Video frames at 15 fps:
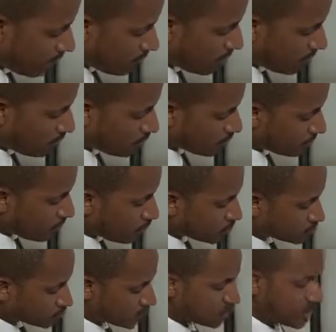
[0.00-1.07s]
carbon
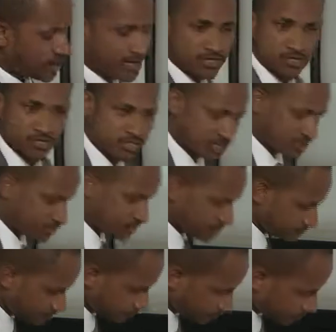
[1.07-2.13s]
bonds with hydrogen.
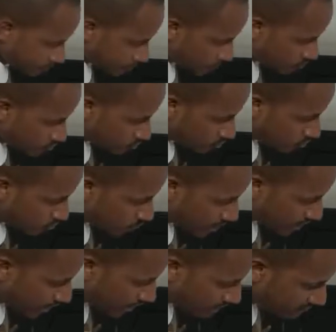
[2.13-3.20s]
So we
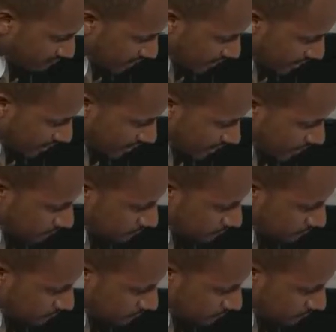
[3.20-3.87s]
have that